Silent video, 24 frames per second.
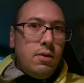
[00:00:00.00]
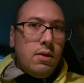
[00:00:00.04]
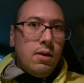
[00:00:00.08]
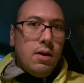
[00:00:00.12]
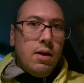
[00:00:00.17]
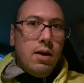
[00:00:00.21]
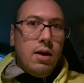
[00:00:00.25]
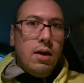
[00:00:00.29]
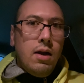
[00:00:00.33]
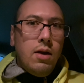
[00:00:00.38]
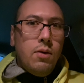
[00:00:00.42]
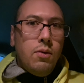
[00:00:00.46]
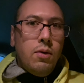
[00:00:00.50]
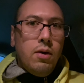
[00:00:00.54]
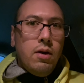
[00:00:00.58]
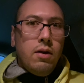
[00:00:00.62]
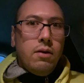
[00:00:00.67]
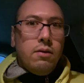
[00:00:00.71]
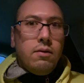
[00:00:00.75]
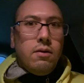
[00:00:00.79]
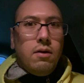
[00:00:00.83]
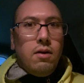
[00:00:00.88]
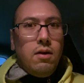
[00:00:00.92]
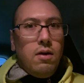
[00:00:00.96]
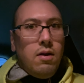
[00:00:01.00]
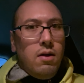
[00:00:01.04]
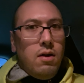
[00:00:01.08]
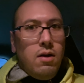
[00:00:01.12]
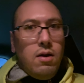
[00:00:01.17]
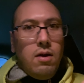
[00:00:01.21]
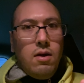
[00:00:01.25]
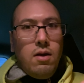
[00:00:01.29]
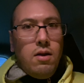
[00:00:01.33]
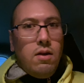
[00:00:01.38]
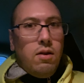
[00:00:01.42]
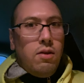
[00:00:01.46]
anyways,
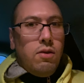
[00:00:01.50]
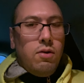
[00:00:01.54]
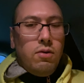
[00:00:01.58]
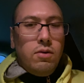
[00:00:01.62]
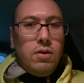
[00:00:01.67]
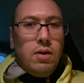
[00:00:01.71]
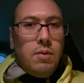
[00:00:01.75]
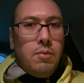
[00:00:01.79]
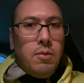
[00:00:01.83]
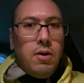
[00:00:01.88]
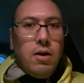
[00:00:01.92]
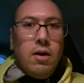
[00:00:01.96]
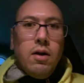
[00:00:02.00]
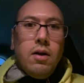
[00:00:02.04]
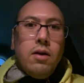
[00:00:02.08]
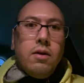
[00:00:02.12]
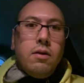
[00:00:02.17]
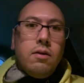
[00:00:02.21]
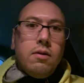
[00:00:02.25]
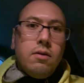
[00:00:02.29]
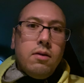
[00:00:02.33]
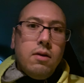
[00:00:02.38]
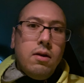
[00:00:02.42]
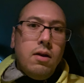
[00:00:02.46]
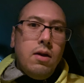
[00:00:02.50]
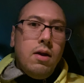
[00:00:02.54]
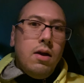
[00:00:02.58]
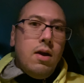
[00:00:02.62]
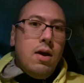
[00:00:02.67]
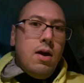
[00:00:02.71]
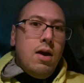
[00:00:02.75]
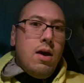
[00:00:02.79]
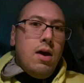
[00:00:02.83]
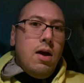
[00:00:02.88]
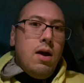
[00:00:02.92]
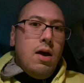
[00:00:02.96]
13 minutes.
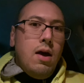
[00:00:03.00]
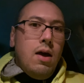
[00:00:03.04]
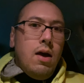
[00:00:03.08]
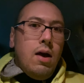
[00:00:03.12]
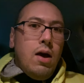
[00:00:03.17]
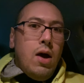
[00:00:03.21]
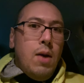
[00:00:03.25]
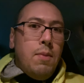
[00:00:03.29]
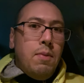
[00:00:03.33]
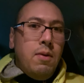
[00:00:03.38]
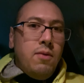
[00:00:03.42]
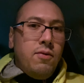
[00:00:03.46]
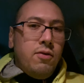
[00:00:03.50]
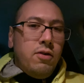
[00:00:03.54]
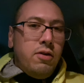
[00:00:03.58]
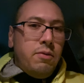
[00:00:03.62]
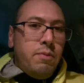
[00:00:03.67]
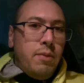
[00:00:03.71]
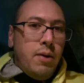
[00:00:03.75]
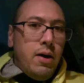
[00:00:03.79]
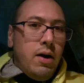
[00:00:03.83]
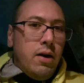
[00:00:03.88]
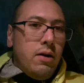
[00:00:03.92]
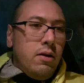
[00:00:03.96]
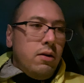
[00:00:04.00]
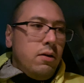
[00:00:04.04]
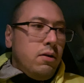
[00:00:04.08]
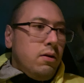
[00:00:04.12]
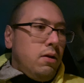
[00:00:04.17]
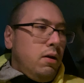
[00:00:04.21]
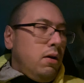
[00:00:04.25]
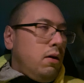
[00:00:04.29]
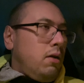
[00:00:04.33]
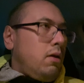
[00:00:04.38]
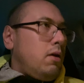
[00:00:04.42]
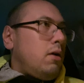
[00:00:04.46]
I hope I've responded
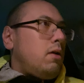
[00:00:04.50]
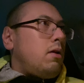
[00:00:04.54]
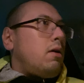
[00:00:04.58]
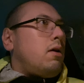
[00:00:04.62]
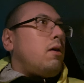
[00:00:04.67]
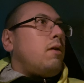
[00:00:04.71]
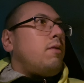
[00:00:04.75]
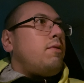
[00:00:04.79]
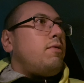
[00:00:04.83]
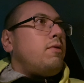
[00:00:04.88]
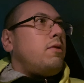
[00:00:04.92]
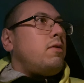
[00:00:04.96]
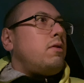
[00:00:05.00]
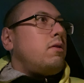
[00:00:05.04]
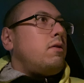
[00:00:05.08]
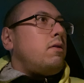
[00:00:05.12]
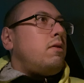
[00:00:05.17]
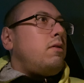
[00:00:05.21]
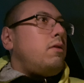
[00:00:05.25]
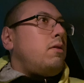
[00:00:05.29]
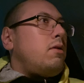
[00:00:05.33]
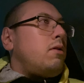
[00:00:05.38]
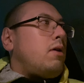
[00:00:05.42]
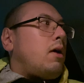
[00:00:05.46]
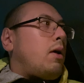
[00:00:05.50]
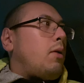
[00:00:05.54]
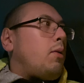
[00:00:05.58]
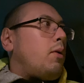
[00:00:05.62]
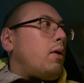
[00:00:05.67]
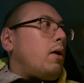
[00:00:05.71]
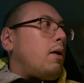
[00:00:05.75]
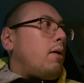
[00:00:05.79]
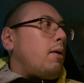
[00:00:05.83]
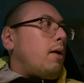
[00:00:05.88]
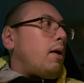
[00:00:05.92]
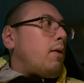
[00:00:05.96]
clearly enough, and just
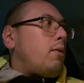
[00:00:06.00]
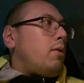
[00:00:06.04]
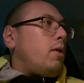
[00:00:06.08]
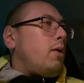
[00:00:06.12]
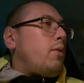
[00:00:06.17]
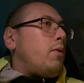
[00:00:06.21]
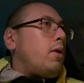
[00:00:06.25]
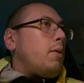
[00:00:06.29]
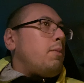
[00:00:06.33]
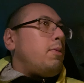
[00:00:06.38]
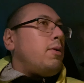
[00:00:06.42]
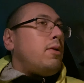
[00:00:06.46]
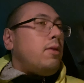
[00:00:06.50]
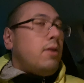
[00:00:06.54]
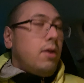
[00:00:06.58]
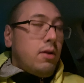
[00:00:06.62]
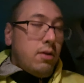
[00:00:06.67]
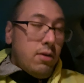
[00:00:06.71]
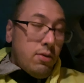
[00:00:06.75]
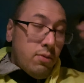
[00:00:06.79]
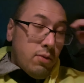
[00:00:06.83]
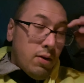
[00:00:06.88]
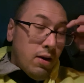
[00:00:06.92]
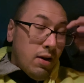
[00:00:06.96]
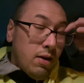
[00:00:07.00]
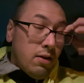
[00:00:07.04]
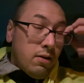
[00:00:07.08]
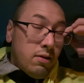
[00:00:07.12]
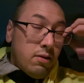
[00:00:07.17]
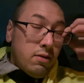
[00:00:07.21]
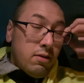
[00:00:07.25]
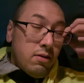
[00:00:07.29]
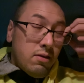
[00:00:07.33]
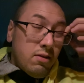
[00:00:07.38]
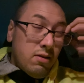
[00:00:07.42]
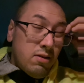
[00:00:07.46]
I really want to put that to
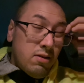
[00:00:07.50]
rest.